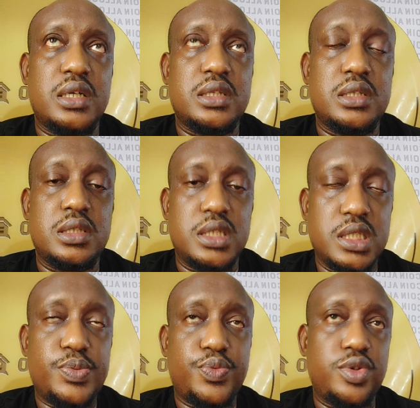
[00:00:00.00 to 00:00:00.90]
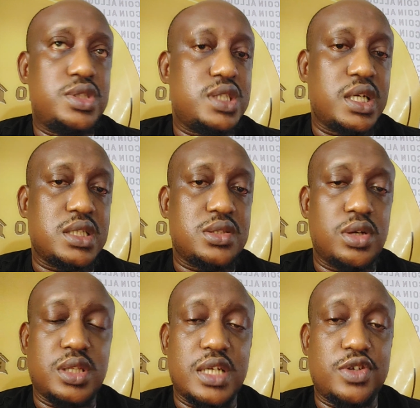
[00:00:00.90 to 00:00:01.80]
these projects
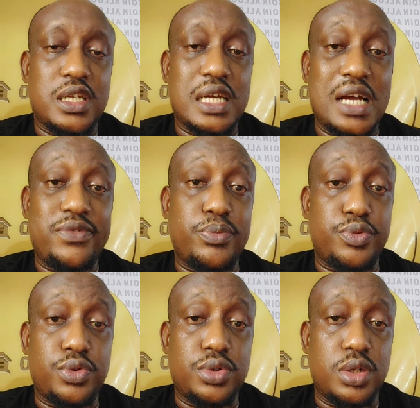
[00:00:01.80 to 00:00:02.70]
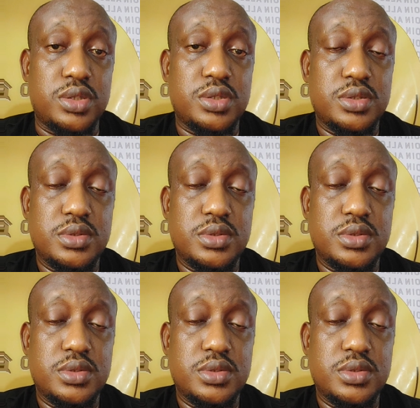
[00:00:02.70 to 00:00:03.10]
don't actually have a product.